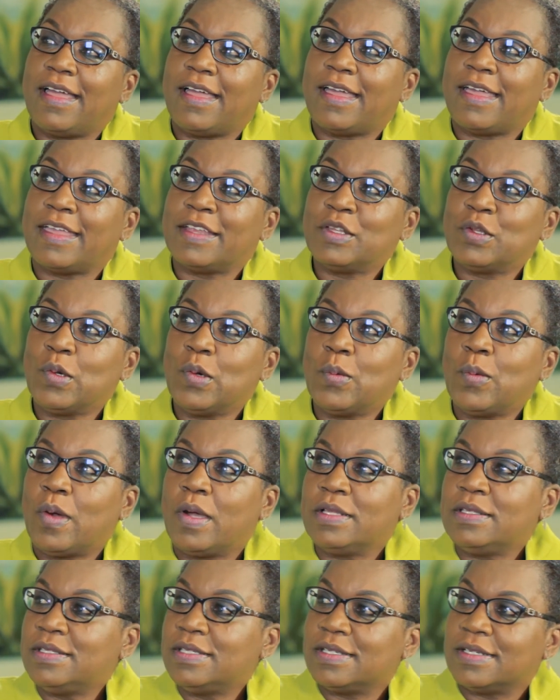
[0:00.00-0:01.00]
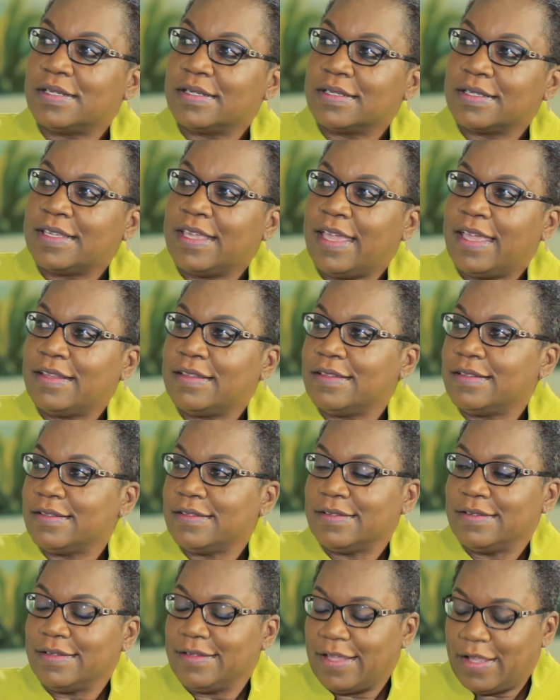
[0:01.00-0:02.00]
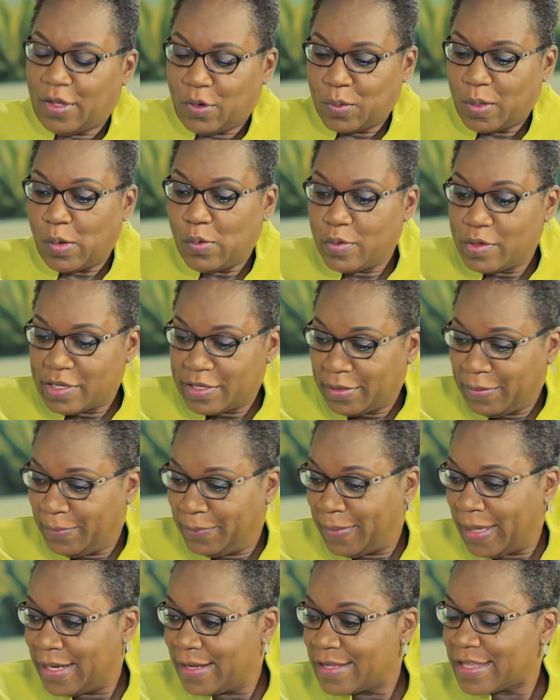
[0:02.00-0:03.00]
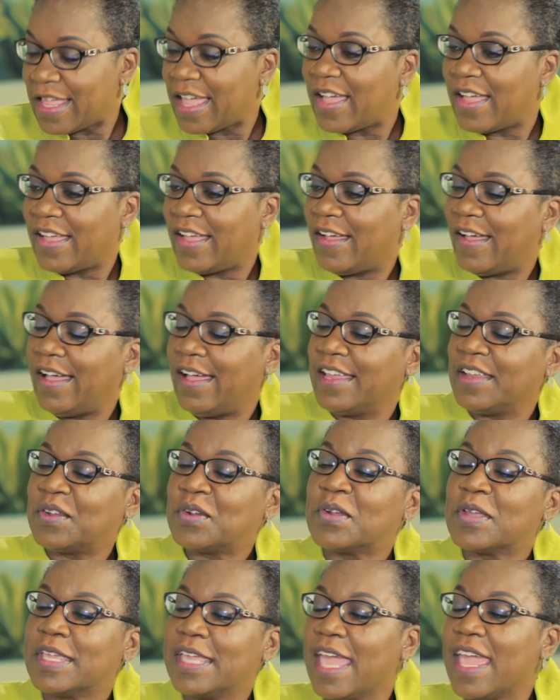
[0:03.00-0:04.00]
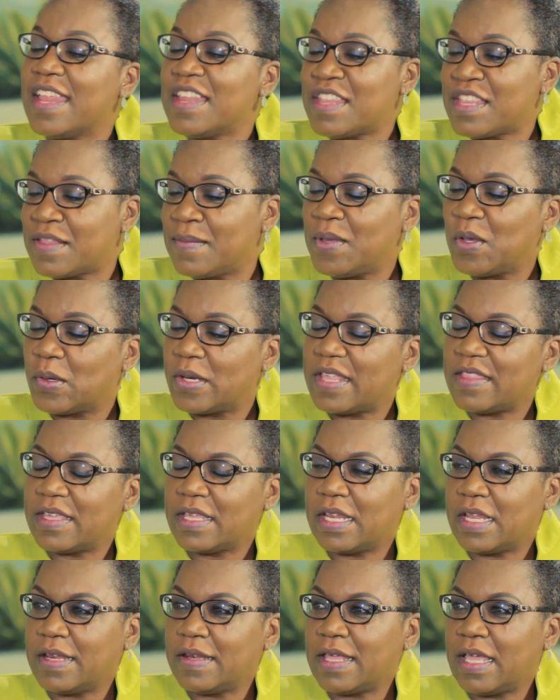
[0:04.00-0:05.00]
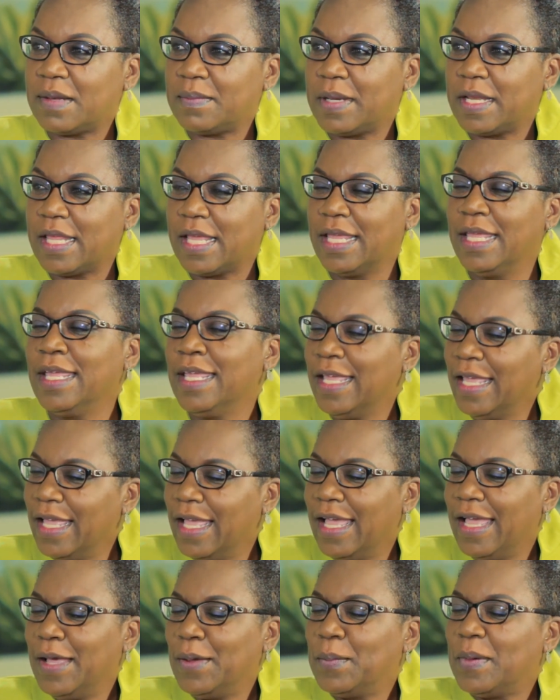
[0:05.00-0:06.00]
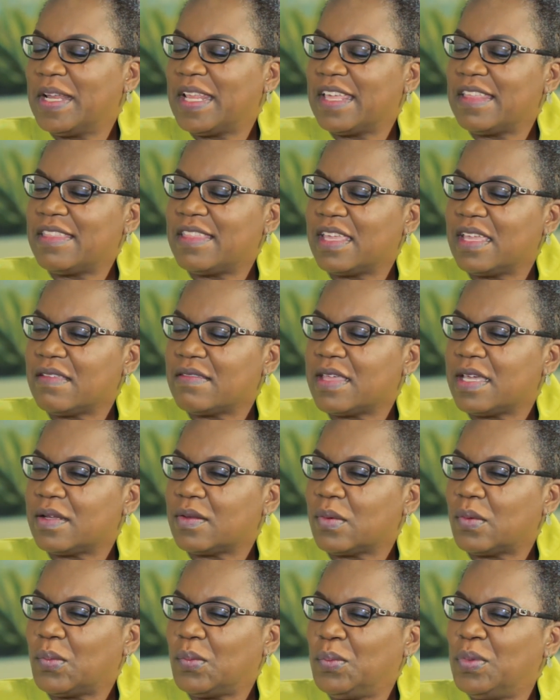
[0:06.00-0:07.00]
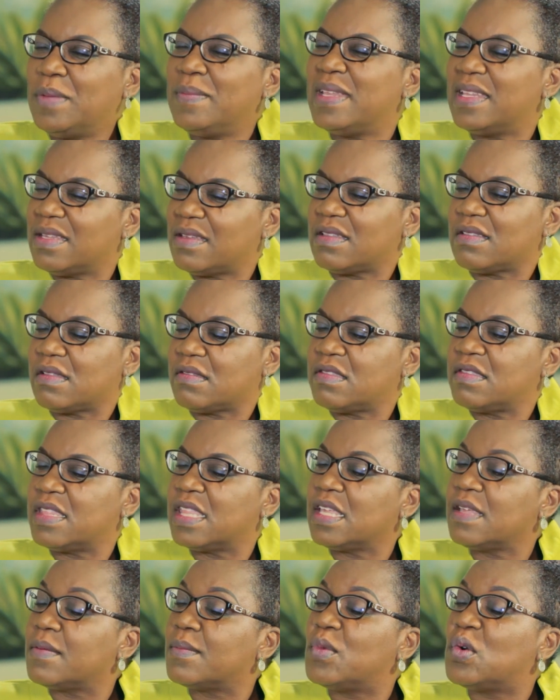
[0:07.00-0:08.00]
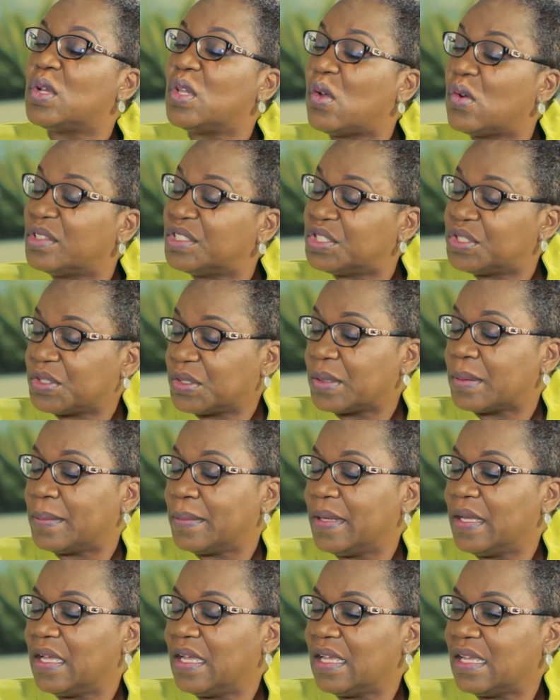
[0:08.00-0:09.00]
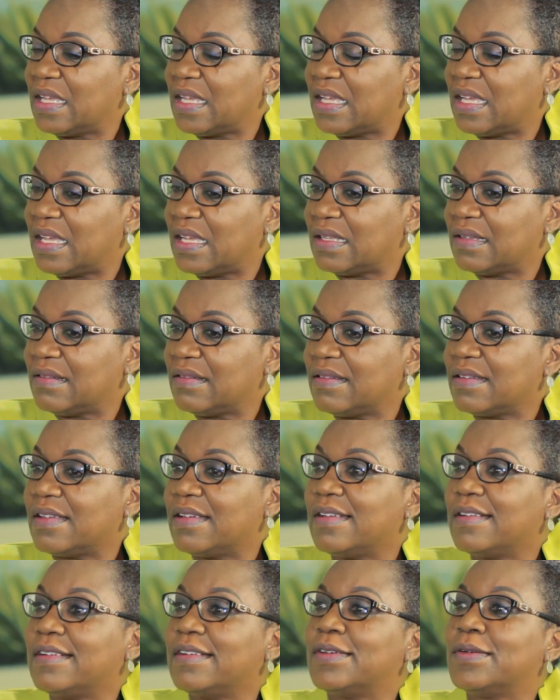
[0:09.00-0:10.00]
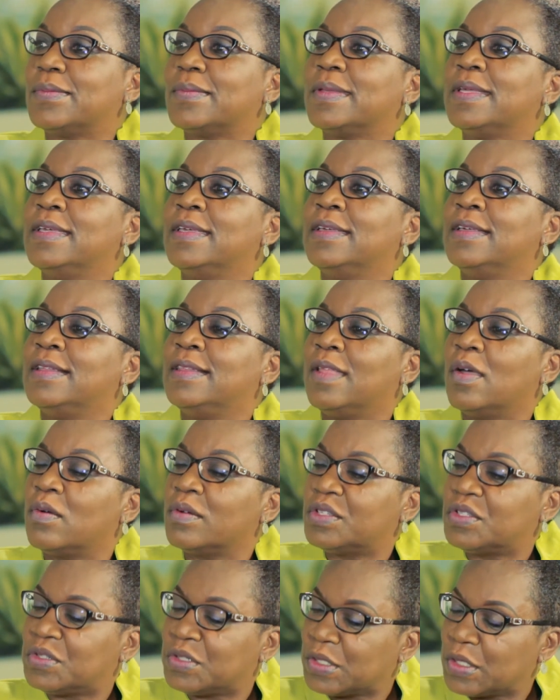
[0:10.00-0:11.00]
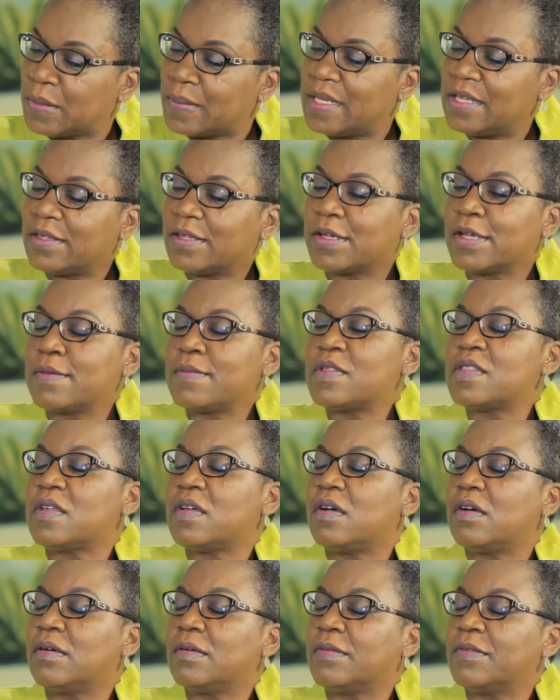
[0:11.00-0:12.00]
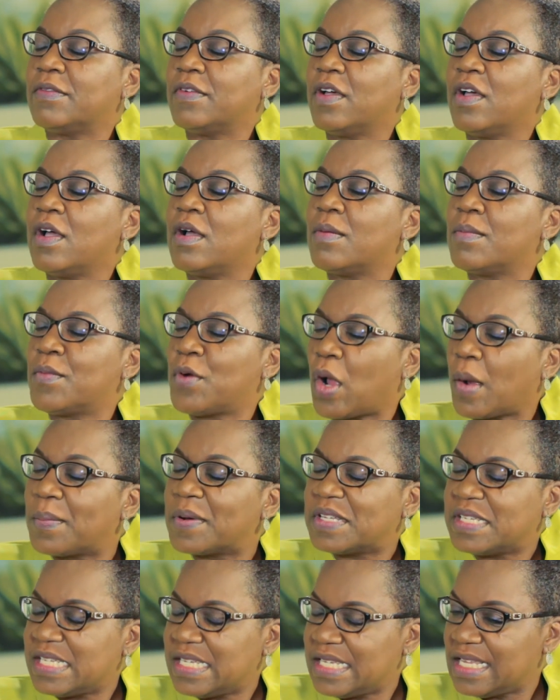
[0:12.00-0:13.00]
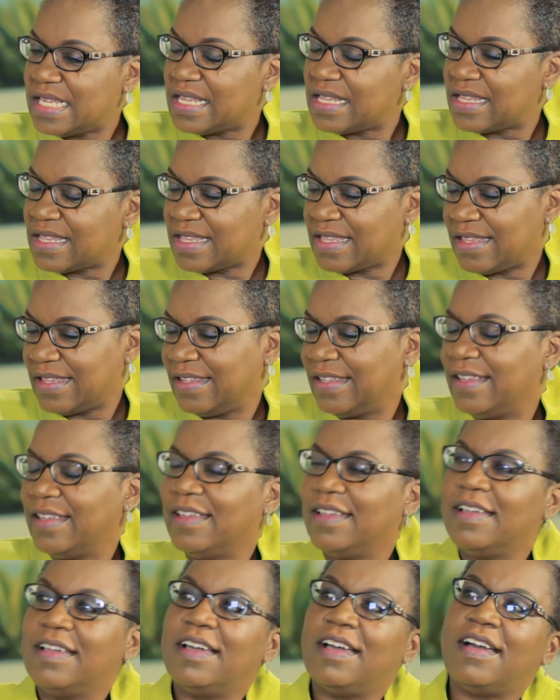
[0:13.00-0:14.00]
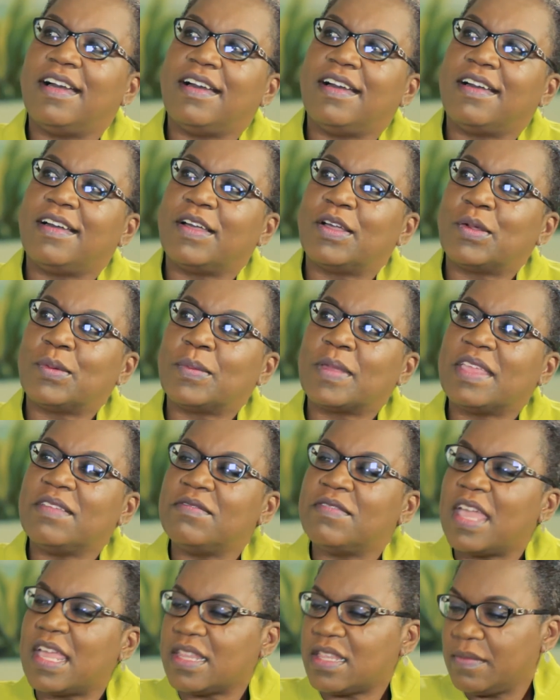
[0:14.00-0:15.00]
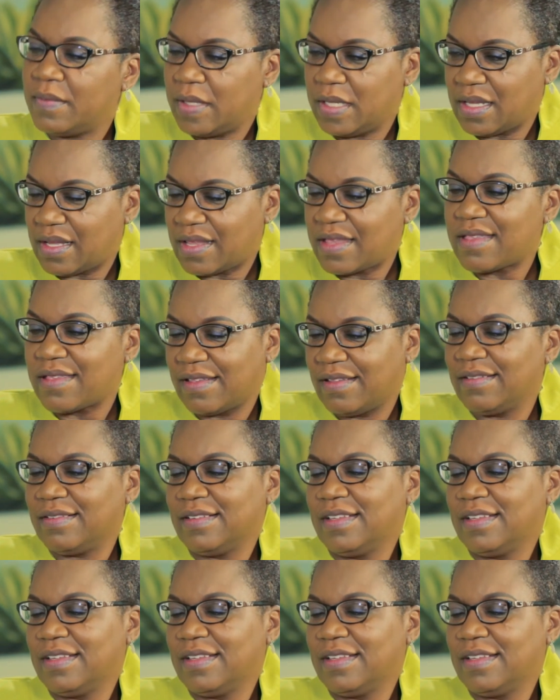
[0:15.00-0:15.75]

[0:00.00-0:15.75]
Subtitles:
I don't want to arouse men's anger against me or anything like that, but I think that women think more long term, and long term in terms of properties, investments,